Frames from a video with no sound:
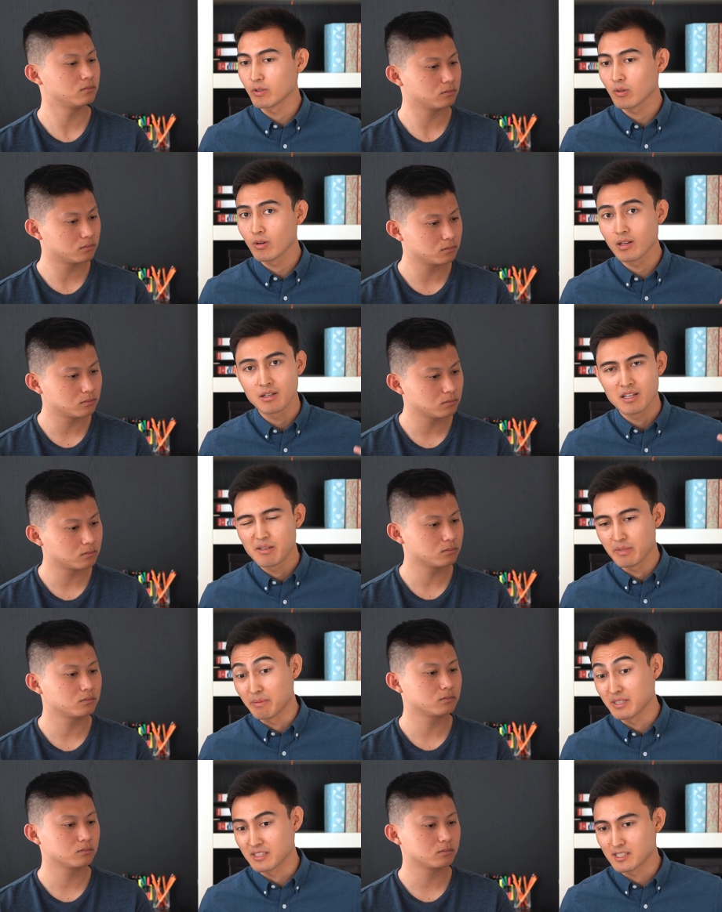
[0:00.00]
Speaker 1: role,
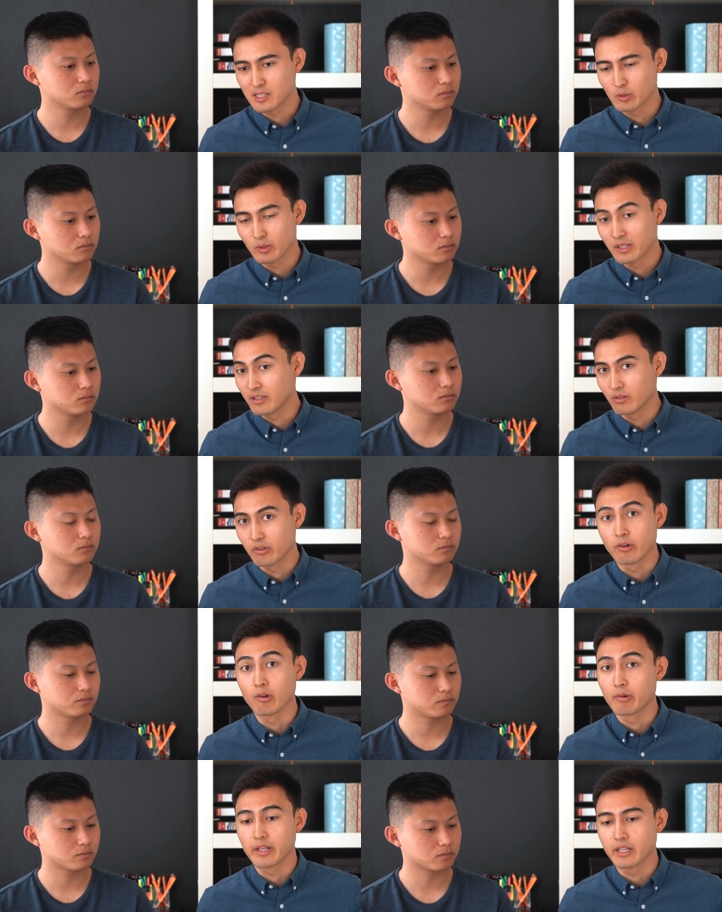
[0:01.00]
maybe as a student
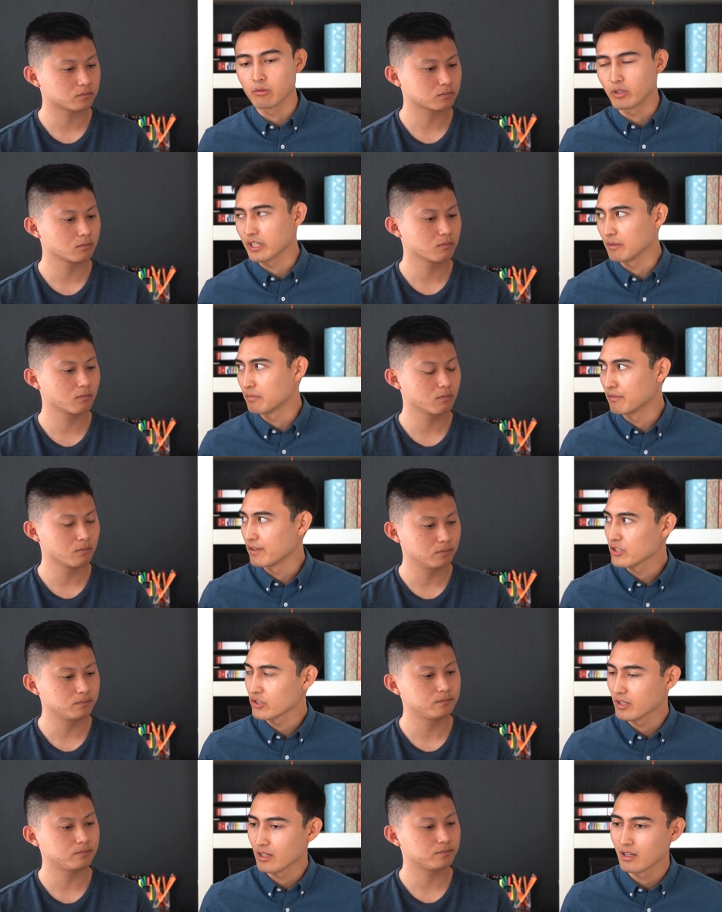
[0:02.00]
or already a working
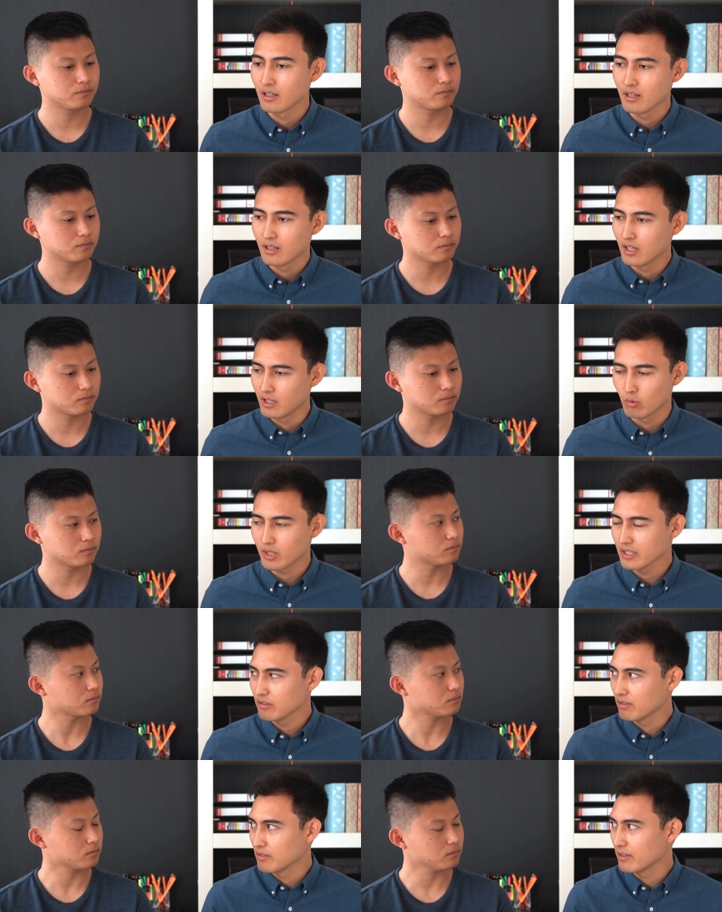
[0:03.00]
professional, uh, what
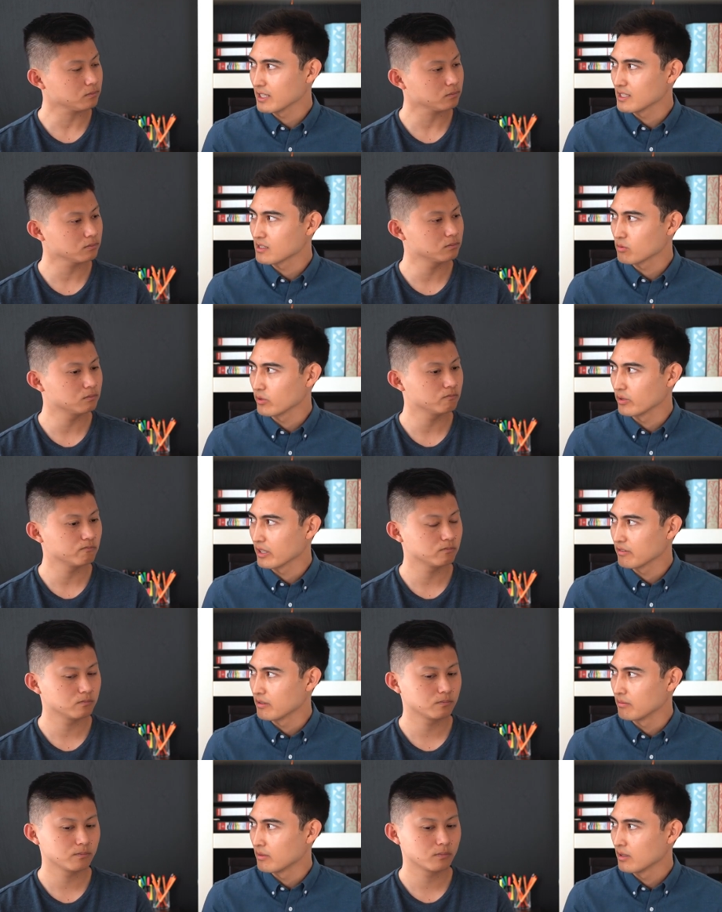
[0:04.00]
kind of advice would you
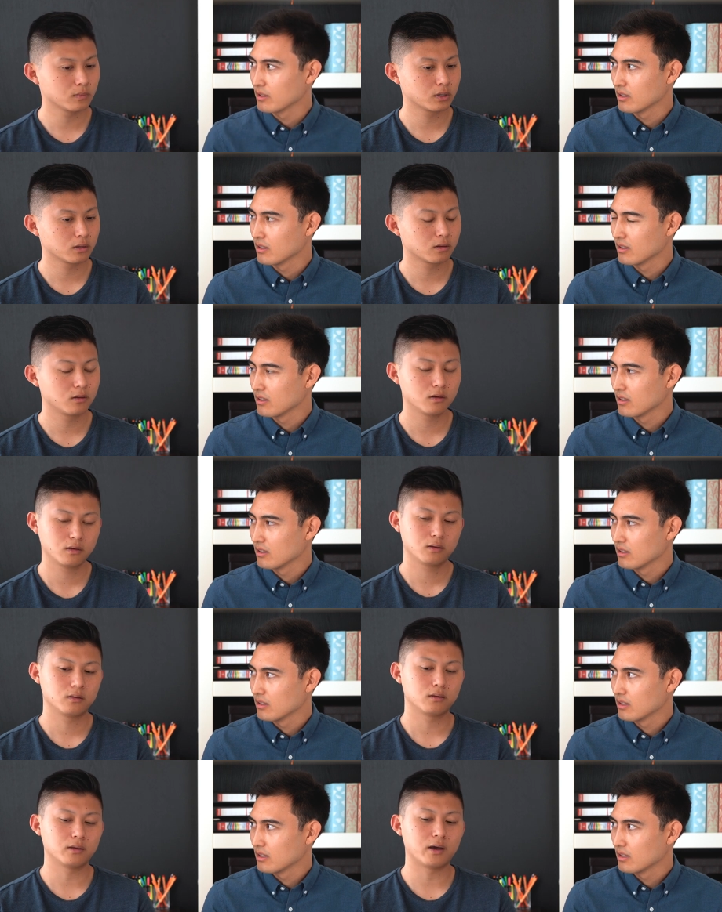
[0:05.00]
give them?
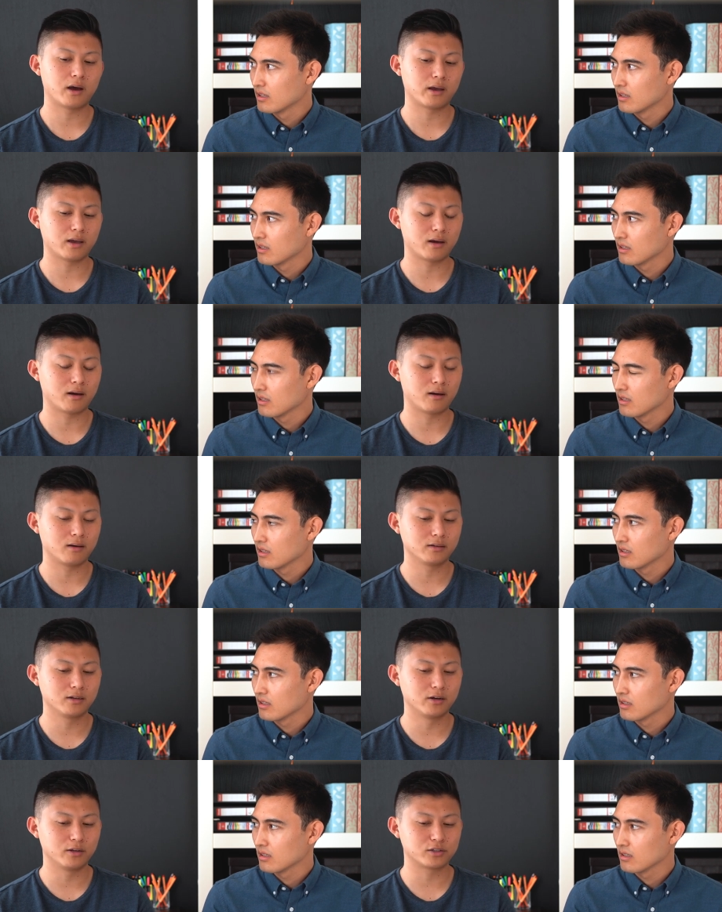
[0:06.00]
Speaker 2: Yeah, I,
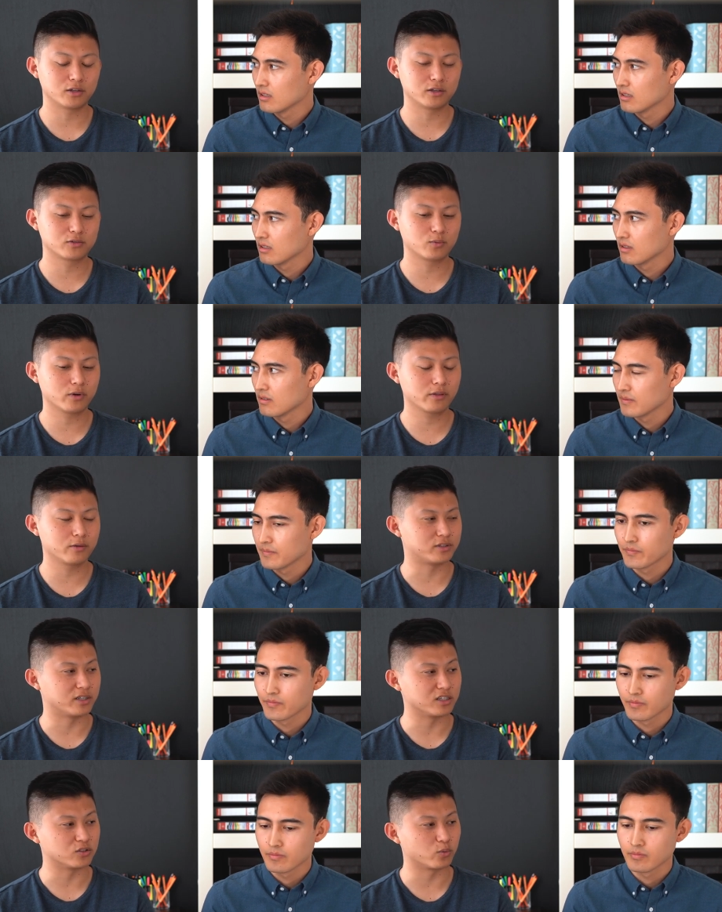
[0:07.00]
you know, it's it's one of
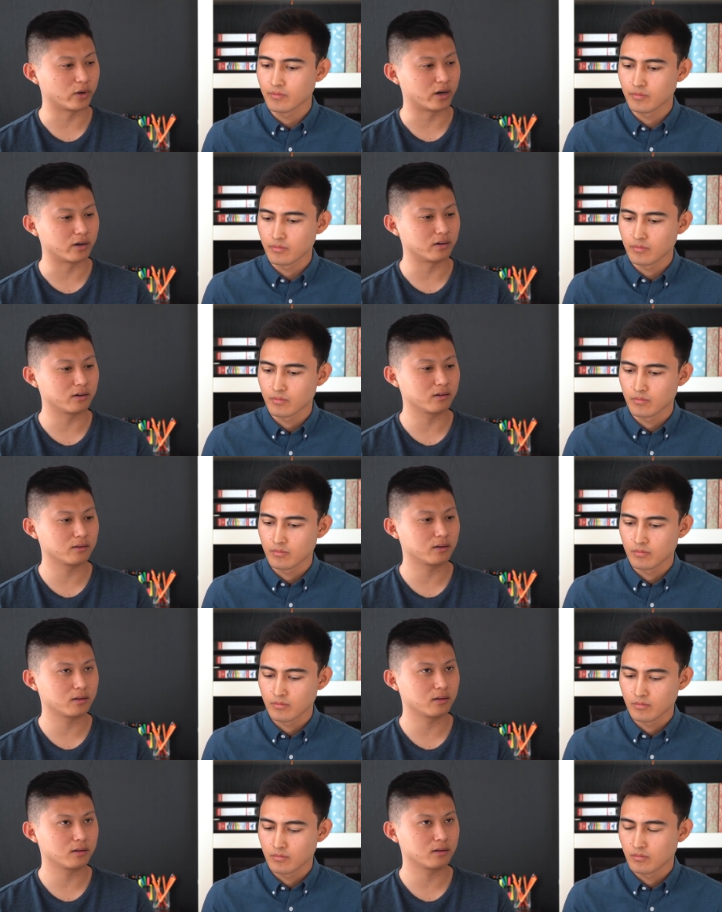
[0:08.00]
those things where
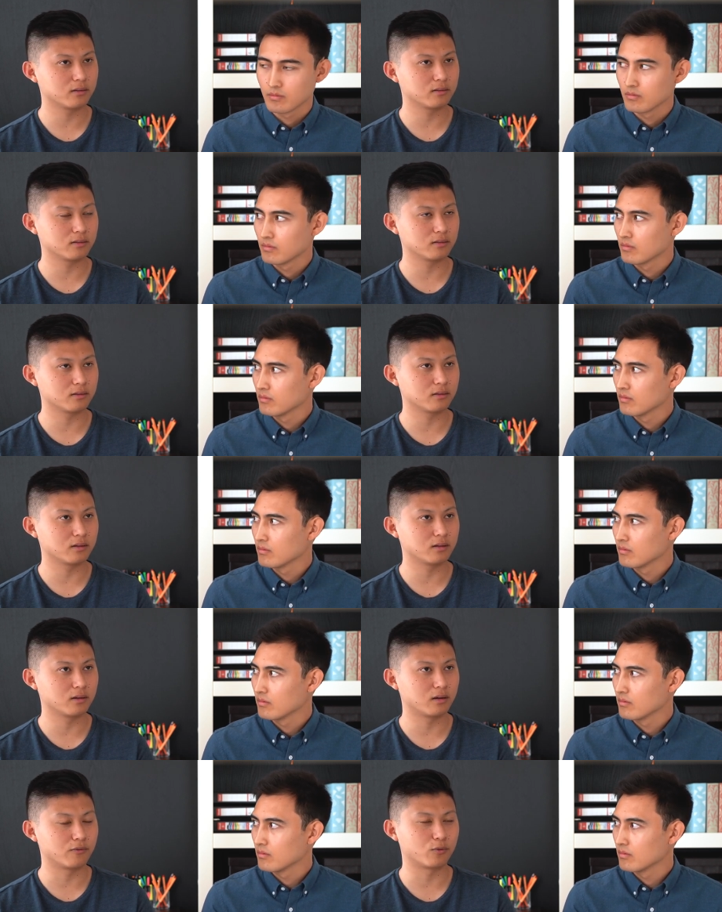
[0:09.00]

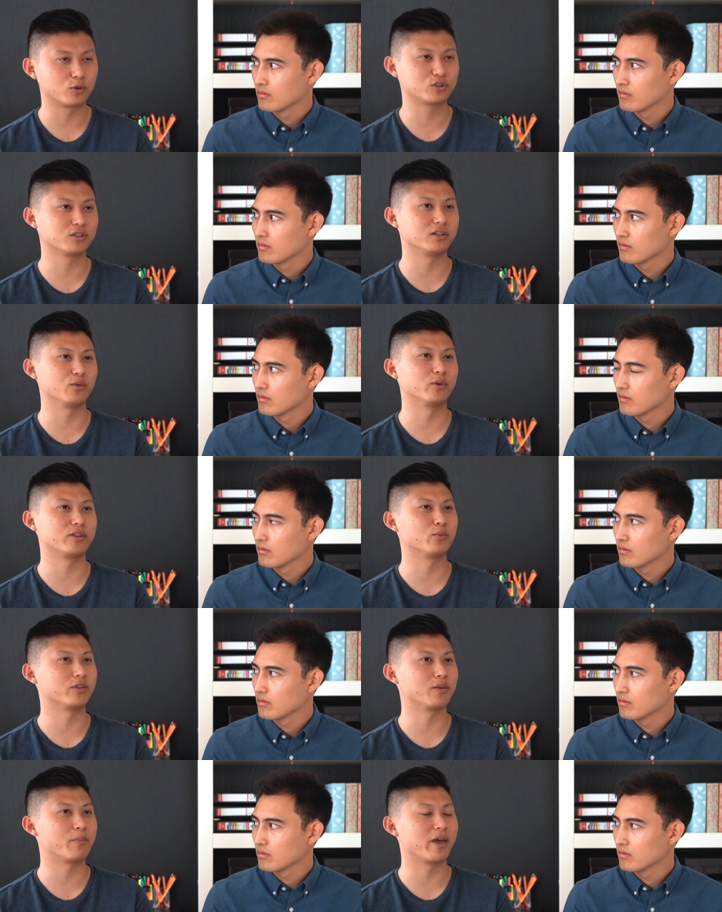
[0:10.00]
unfortunately with
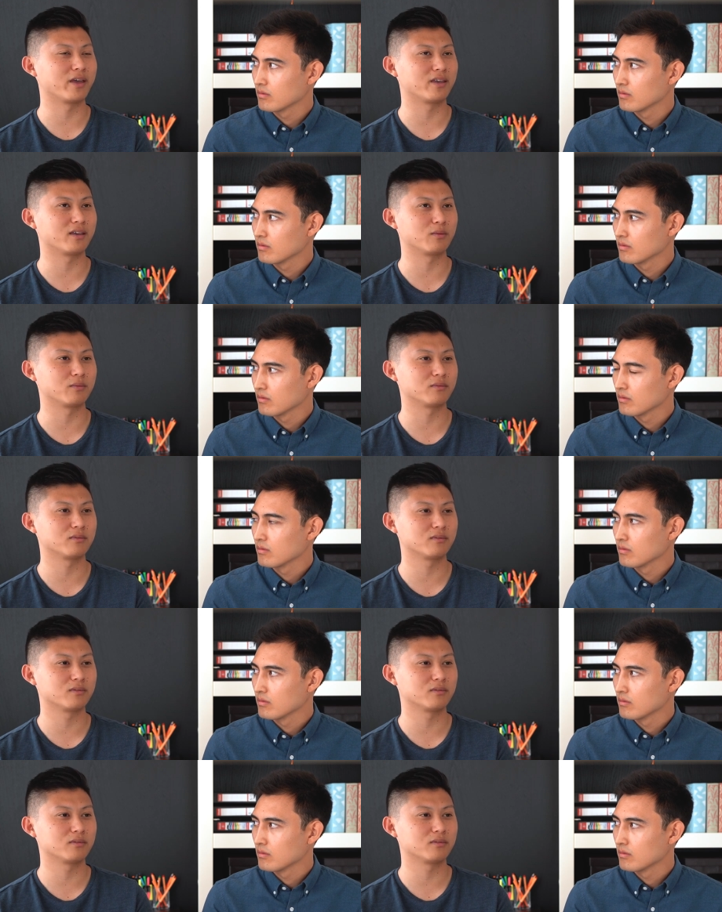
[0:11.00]
with the banking